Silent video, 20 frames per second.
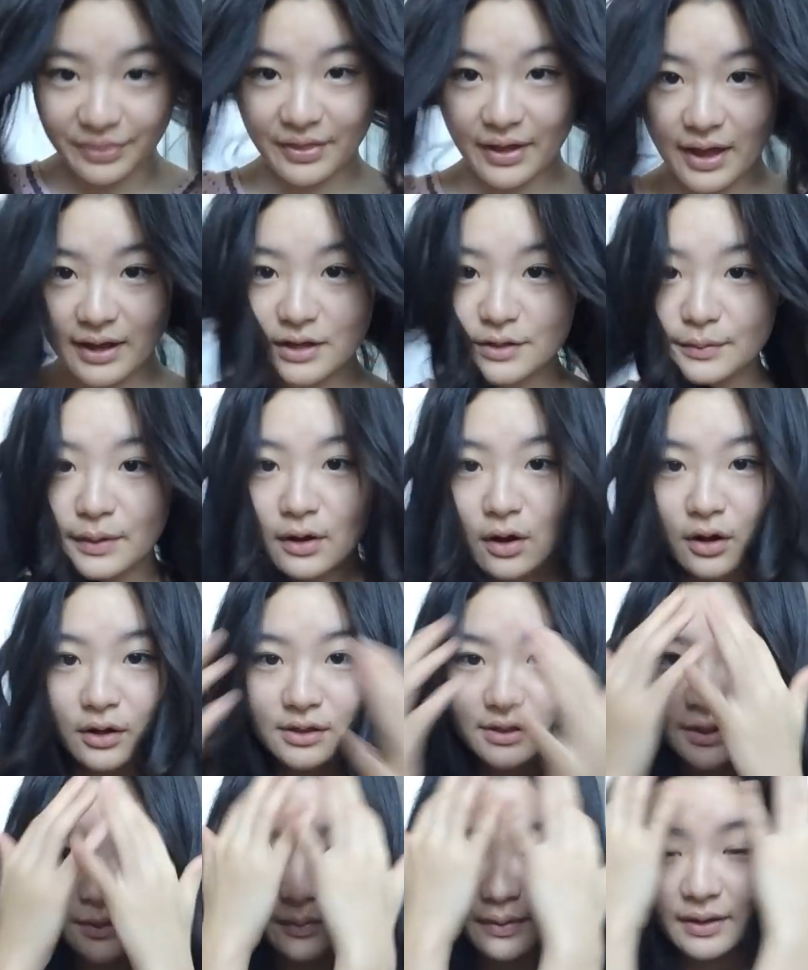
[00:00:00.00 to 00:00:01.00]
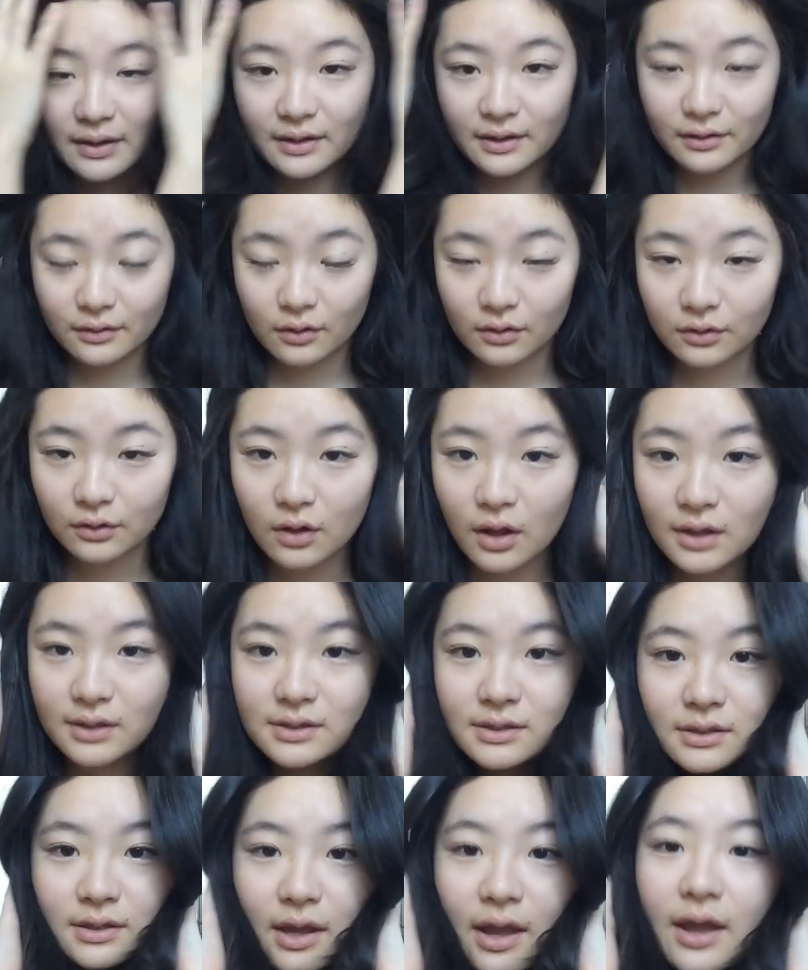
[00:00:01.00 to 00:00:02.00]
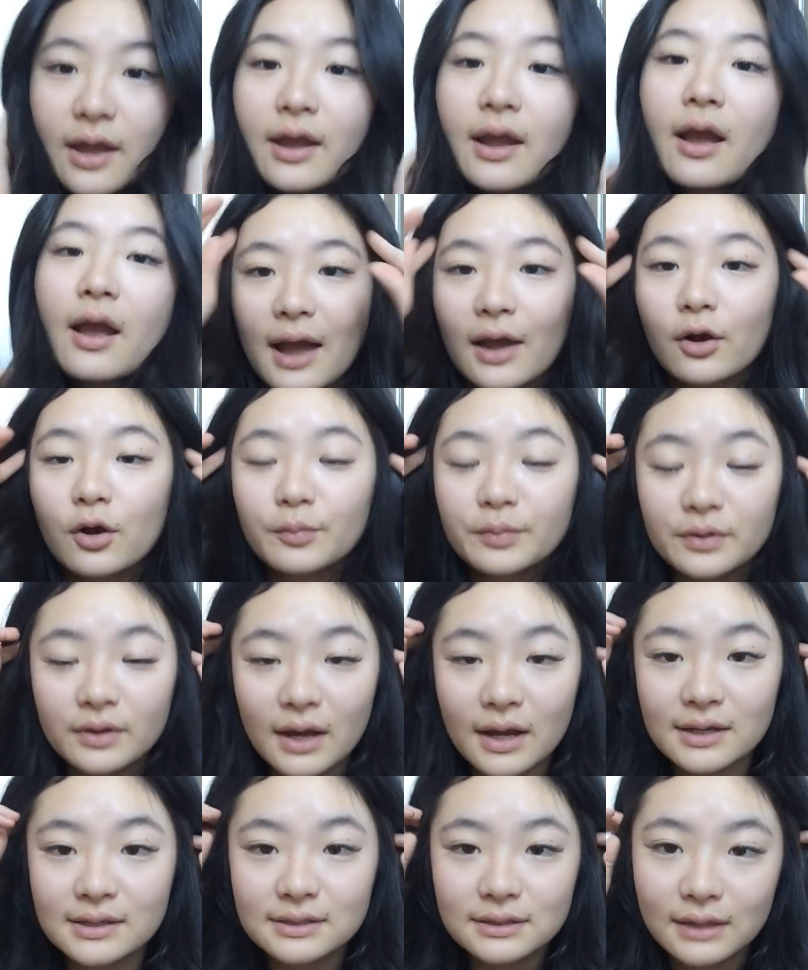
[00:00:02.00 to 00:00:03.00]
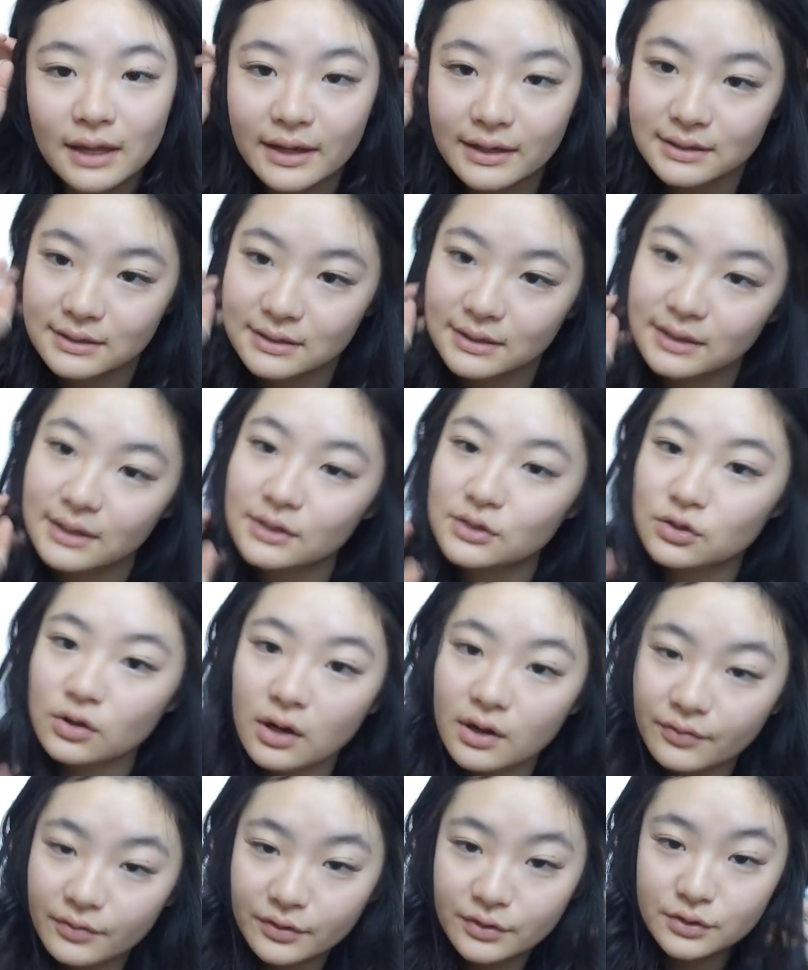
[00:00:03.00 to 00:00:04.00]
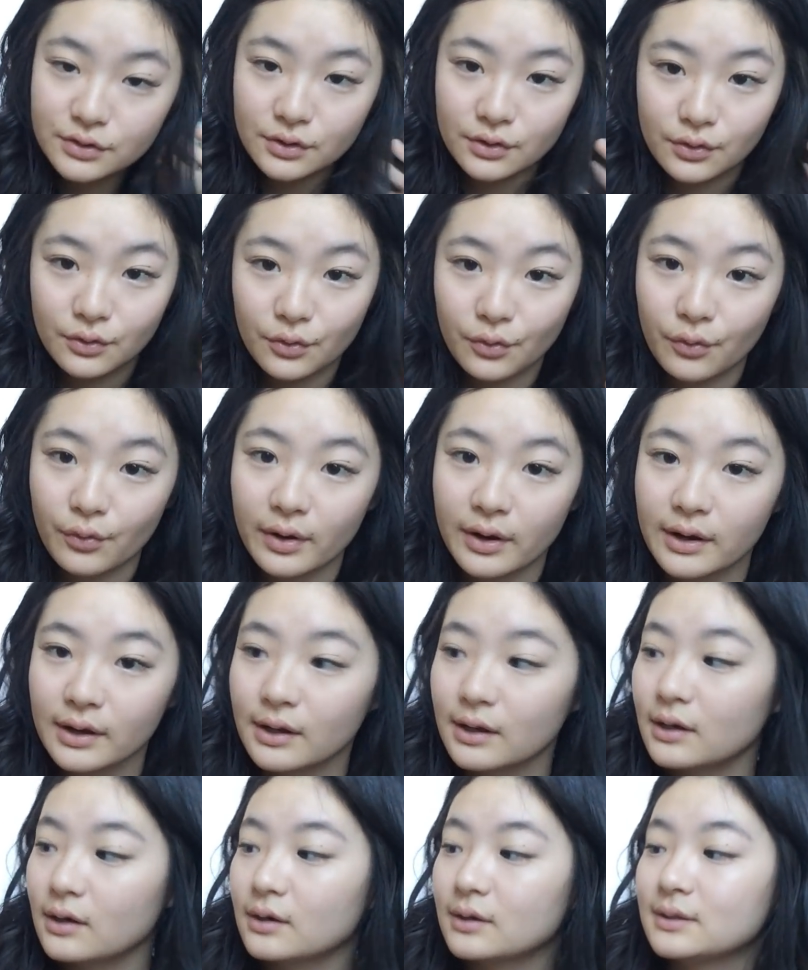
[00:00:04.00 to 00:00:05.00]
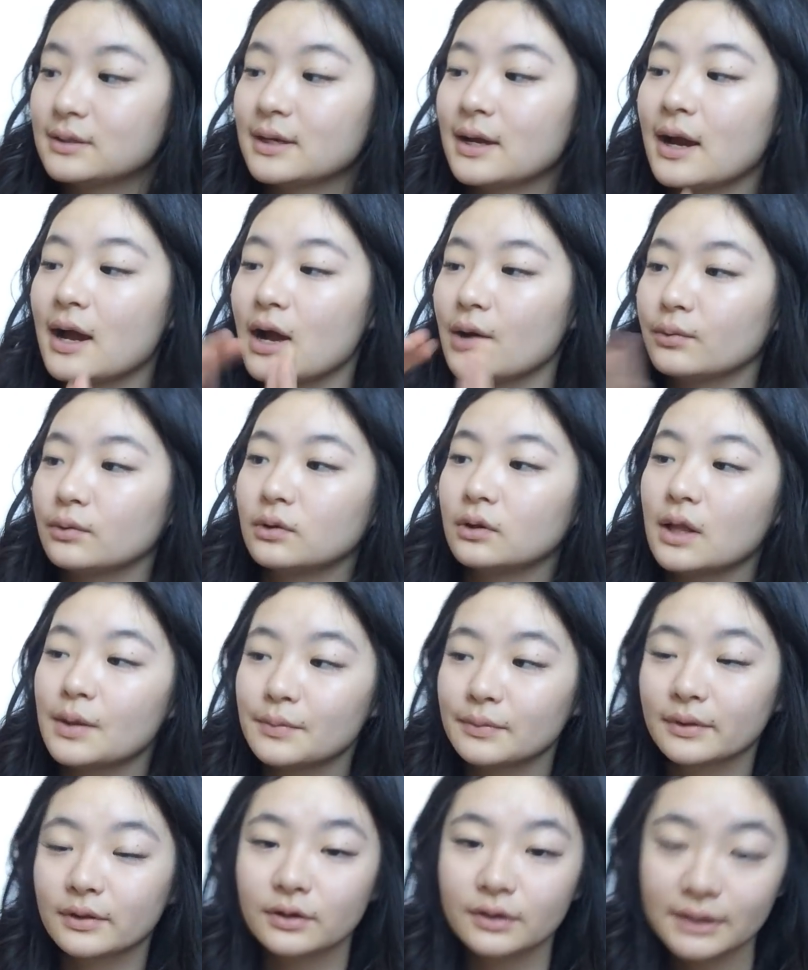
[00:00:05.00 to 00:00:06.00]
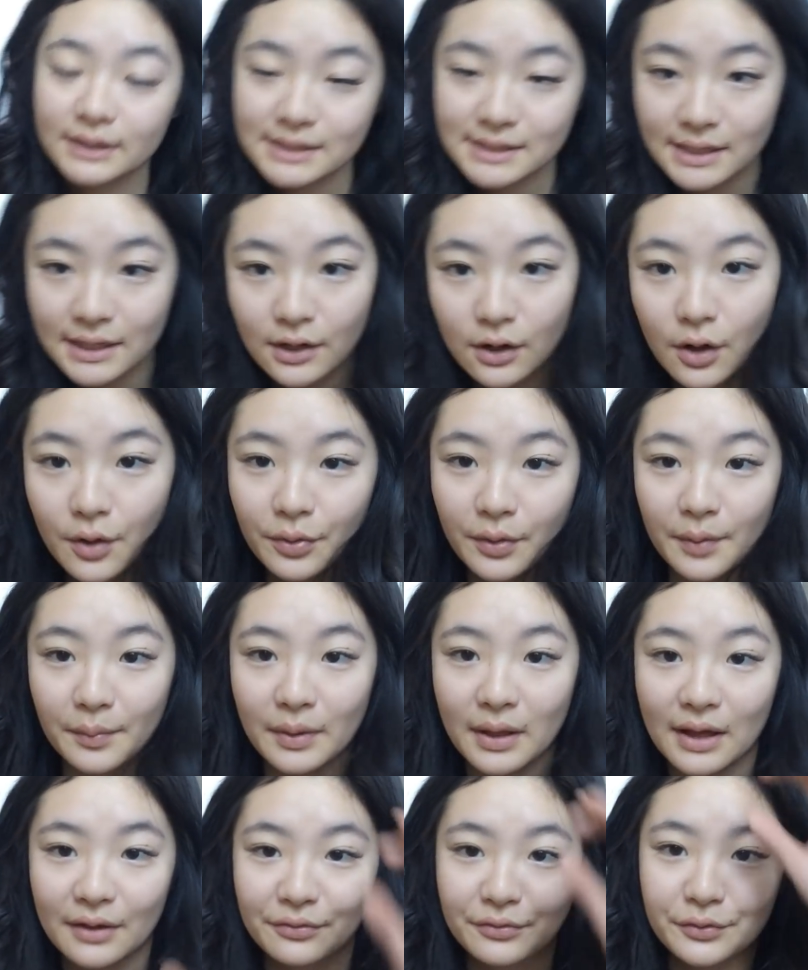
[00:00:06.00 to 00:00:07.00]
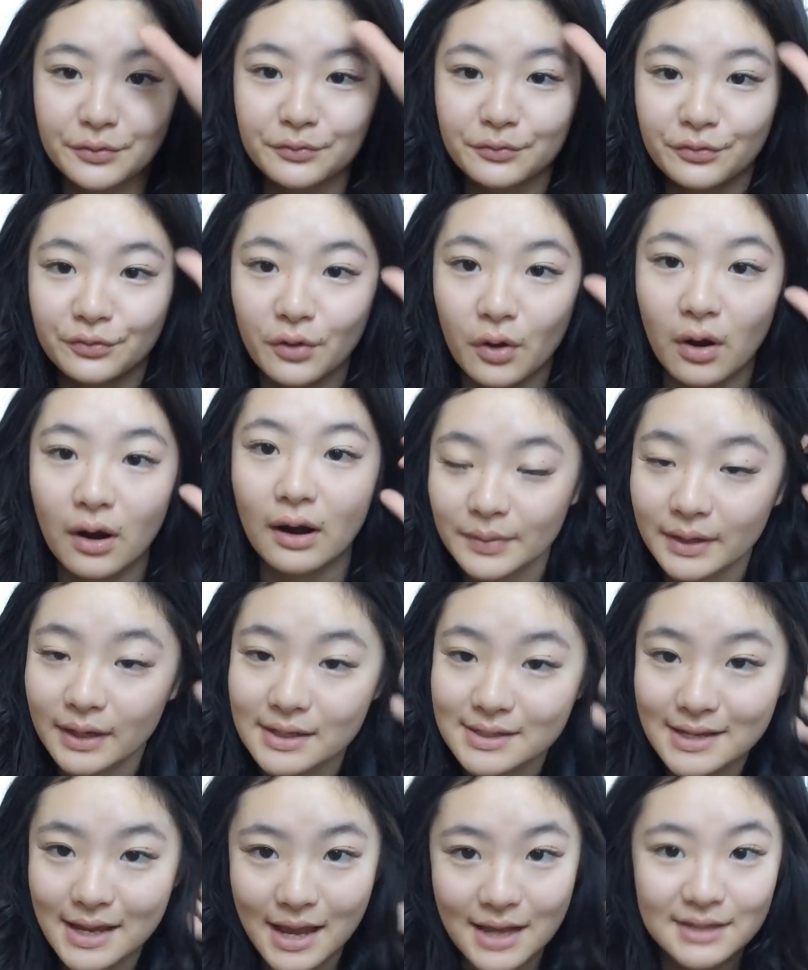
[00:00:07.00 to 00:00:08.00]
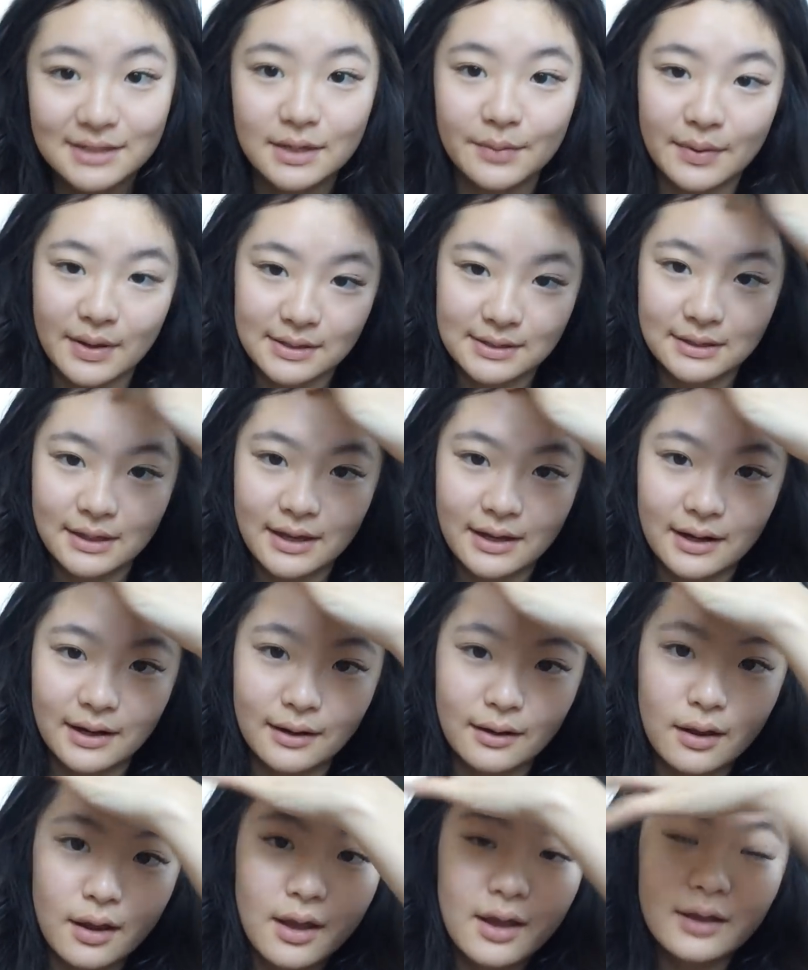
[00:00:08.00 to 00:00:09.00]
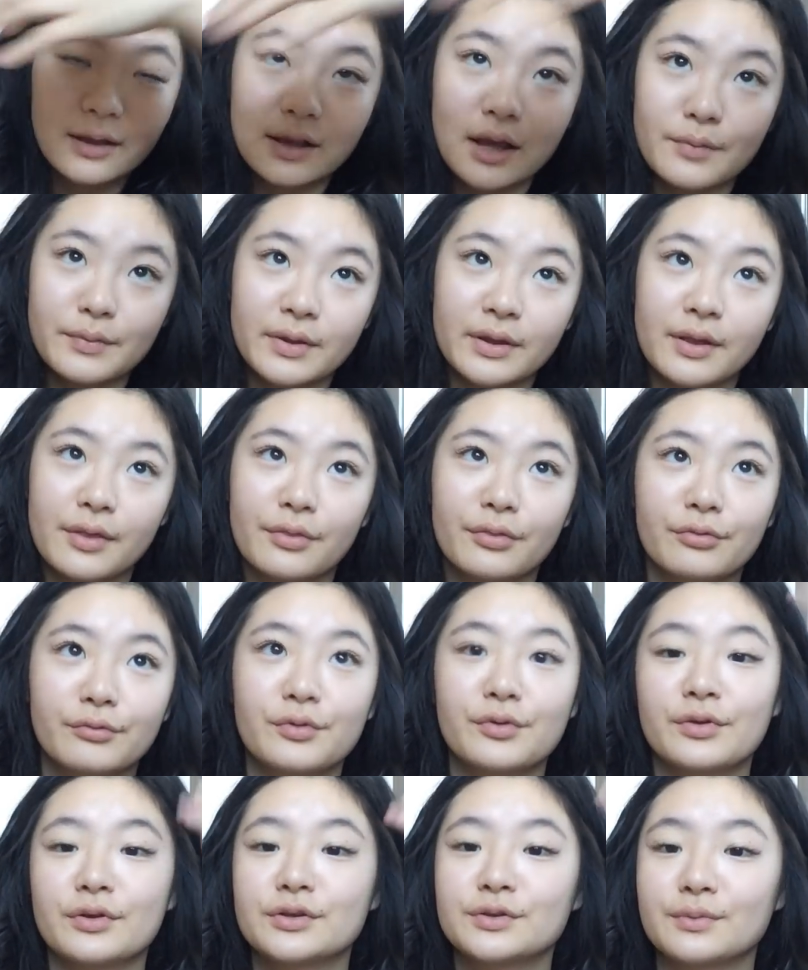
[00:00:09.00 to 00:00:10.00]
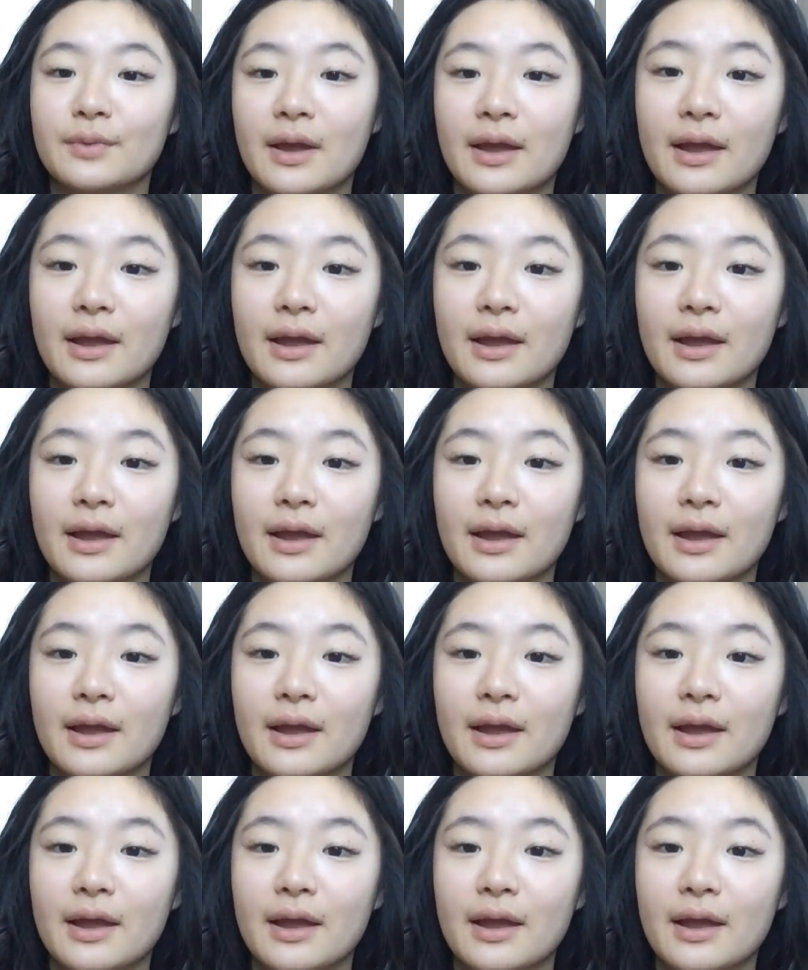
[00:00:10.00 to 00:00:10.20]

But that is my honest opinion on Glossier. I hope you guys liked it. Sorry for this annoying towel. I'm literally sitting on the bathroom floor because it has the best lighting coming in through this